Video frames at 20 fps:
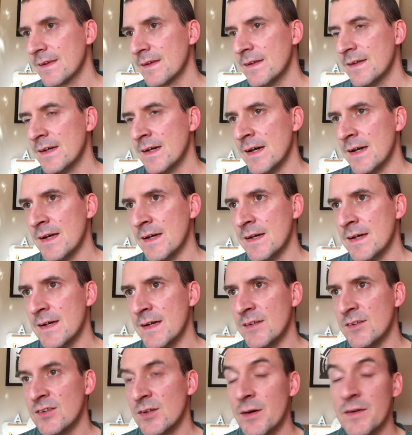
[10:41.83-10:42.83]

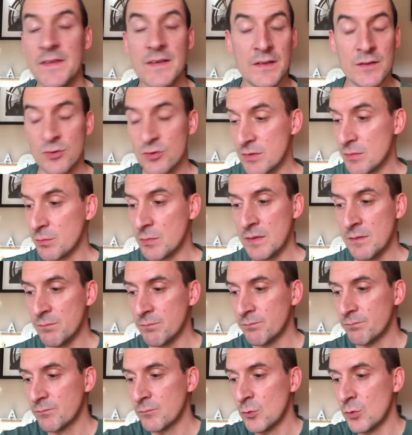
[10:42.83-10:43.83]
so I think it
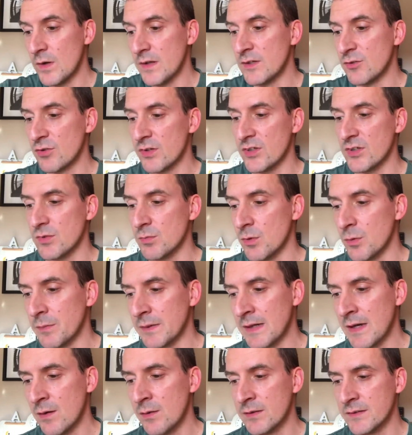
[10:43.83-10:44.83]
was quite interesting what
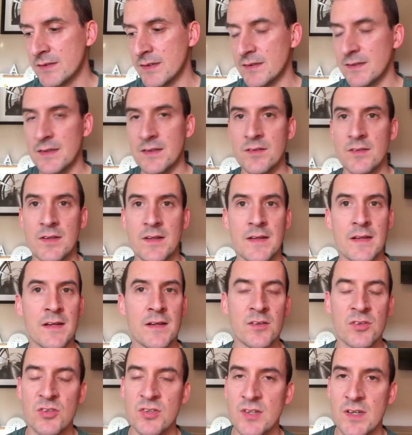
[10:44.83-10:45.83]
Mikel Arteta had said there,
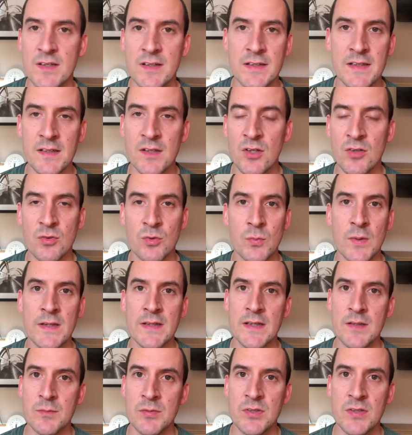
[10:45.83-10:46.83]
and certainly in those
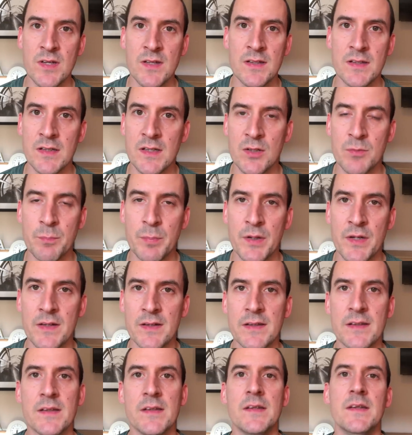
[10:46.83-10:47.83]
away games, certainly against
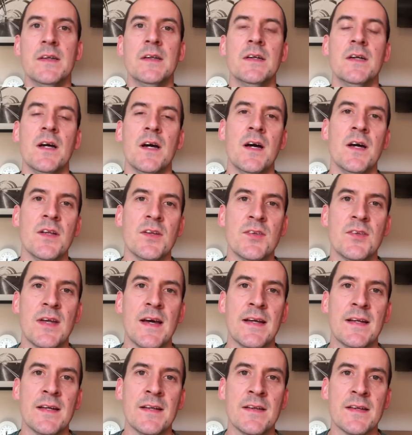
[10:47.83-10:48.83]
Burnley at
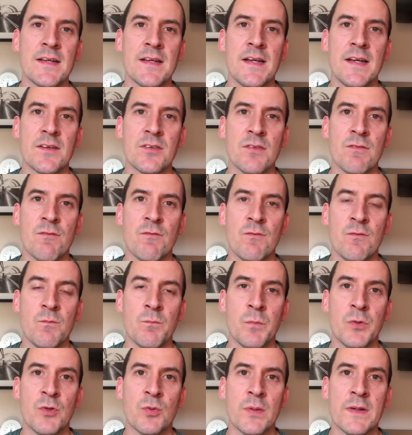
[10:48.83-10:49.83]
Saturday, the connection
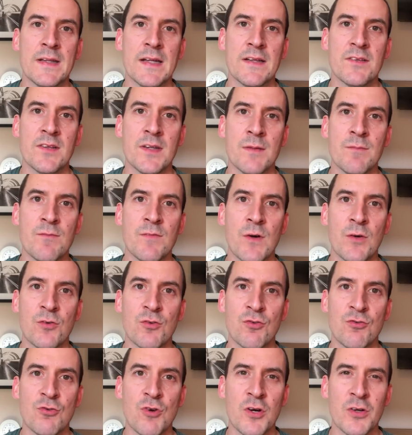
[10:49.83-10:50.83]
between that team felt
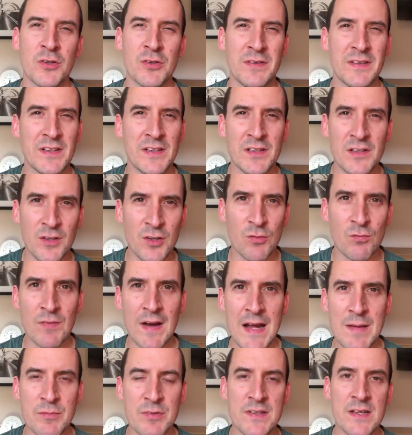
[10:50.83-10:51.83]
strong. So you look at
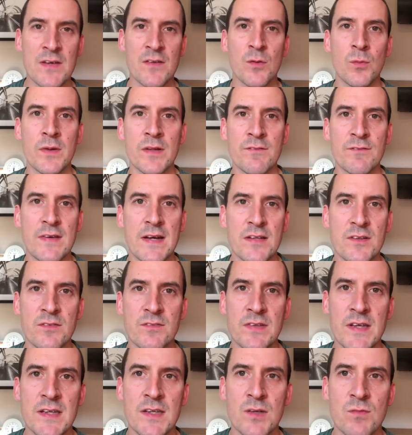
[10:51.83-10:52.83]
Ramsdale, the way the fans
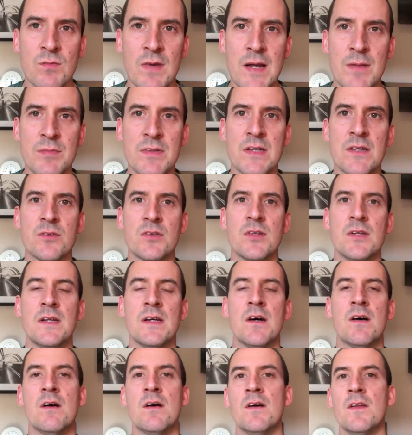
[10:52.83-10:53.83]
have taken Ramsdale to
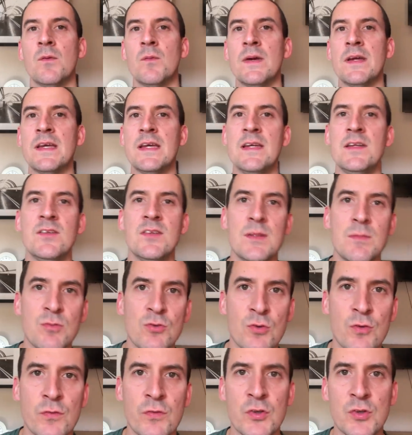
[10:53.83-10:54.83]
their heart, the way he seems
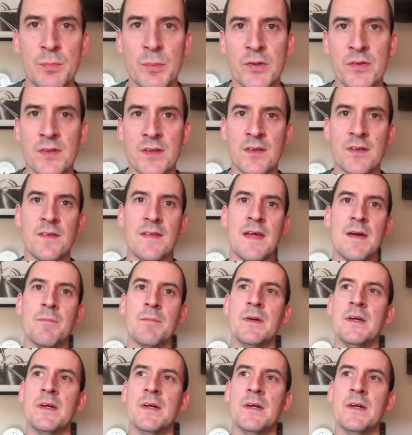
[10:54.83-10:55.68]
to have responded to them,